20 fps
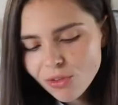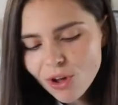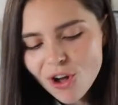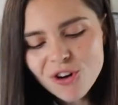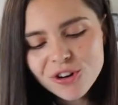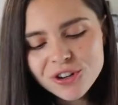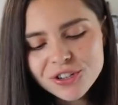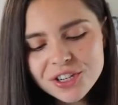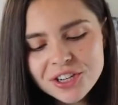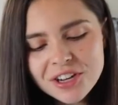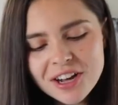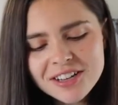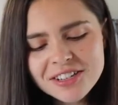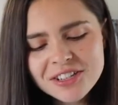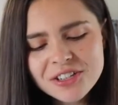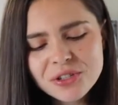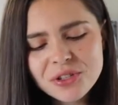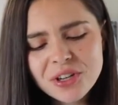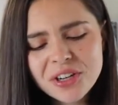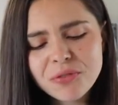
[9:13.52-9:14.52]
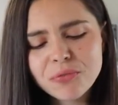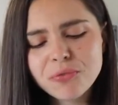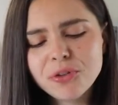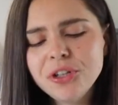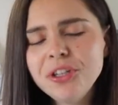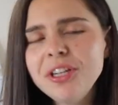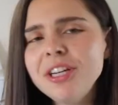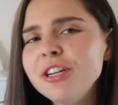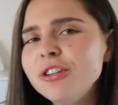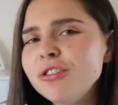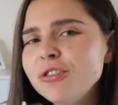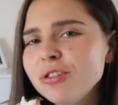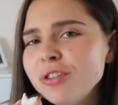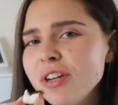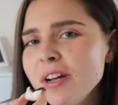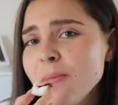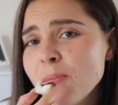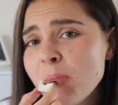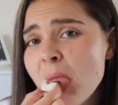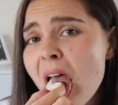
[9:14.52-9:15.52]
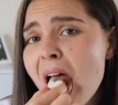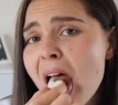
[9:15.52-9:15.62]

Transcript: Honestly guys, it's like really interesting.